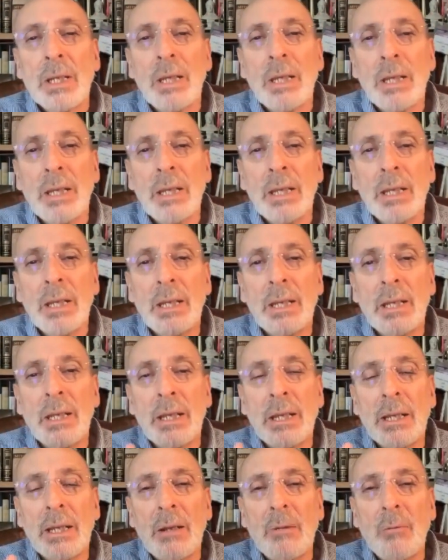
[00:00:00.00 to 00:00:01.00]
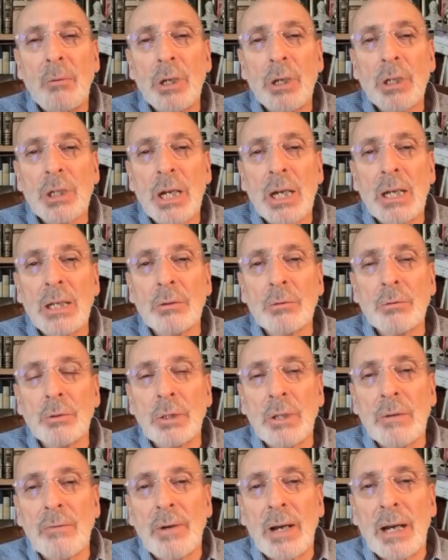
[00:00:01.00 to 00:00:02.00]
We try to
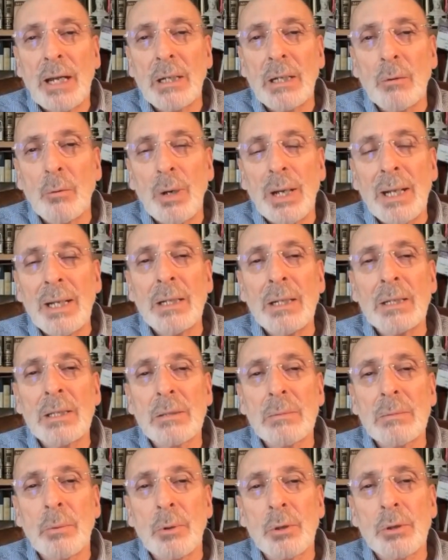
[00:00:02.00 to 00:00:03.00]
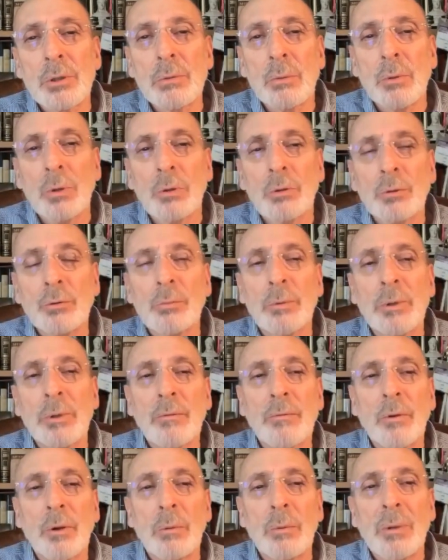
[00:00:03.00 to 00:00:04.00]
define when it's possible to
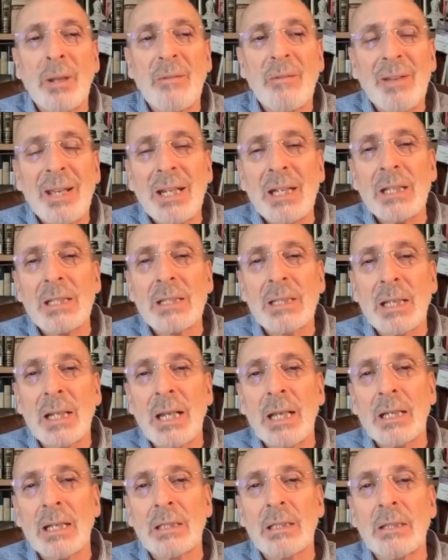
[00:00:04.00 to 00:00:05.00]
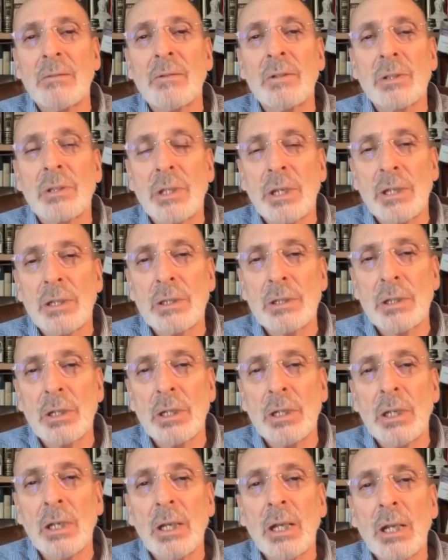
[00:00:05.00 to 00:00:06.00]
perform a very selective
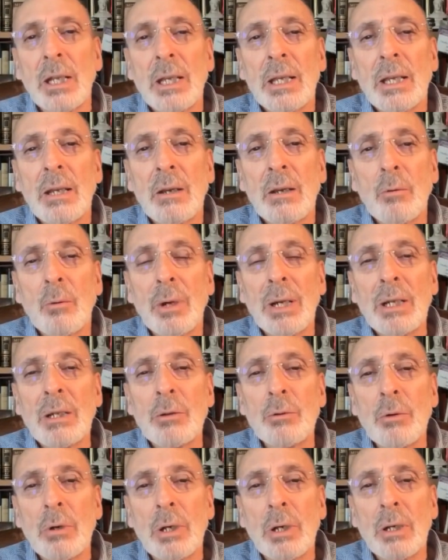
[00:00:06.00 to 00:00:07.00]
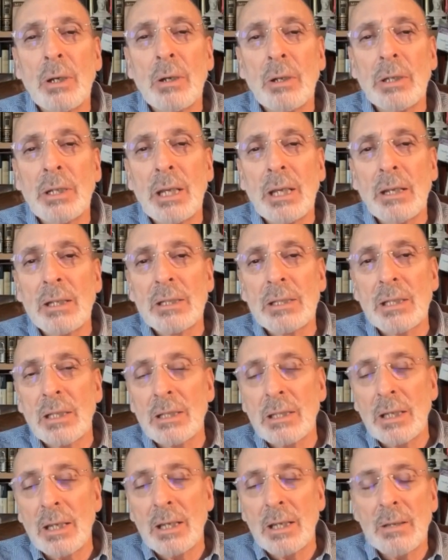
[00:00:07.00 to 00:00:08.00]
surgery when
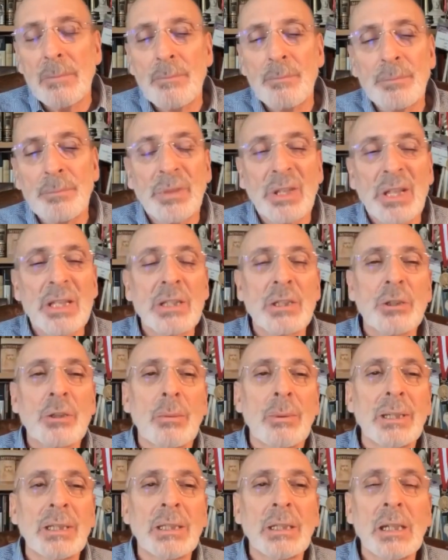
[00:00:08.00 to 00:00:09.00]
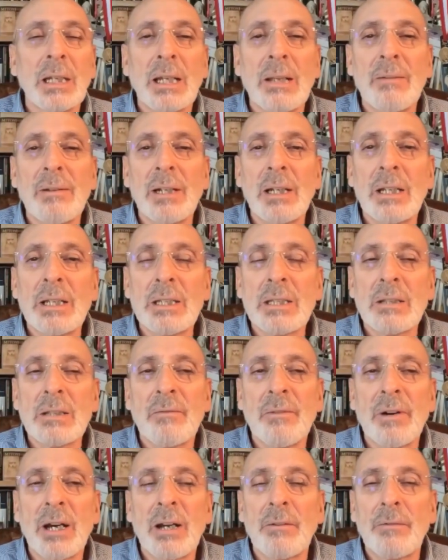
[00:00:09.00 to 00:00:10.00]
the symptomatic level is
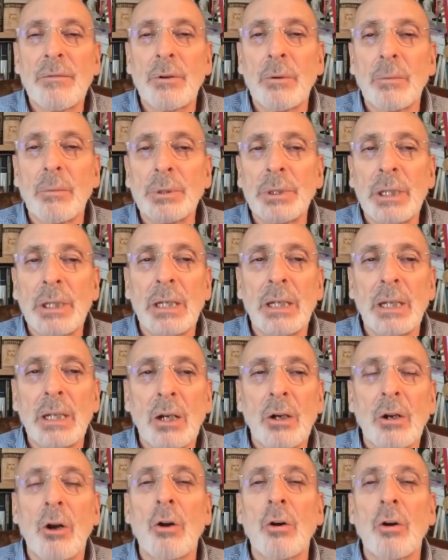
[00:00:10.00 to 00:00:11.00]
far from the